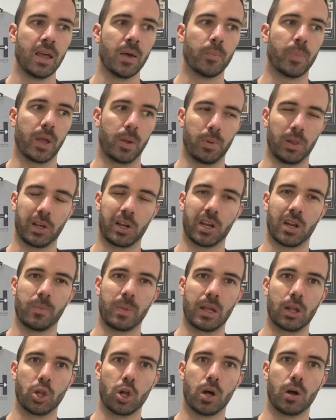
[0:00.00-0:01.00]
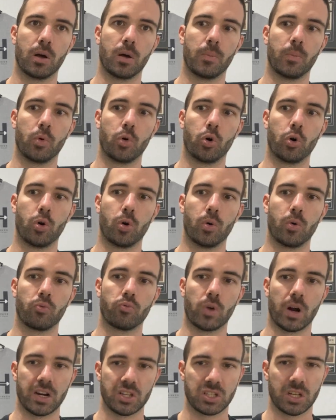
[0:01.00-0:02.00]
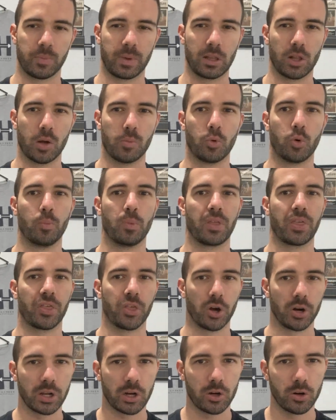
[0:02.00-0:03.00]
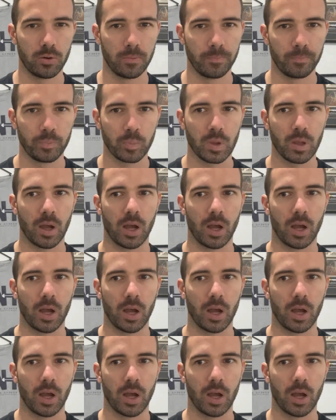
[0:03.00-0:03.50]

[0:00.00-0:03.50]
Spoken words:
People are going to be a lot more, riders are going to be a lot more methodical,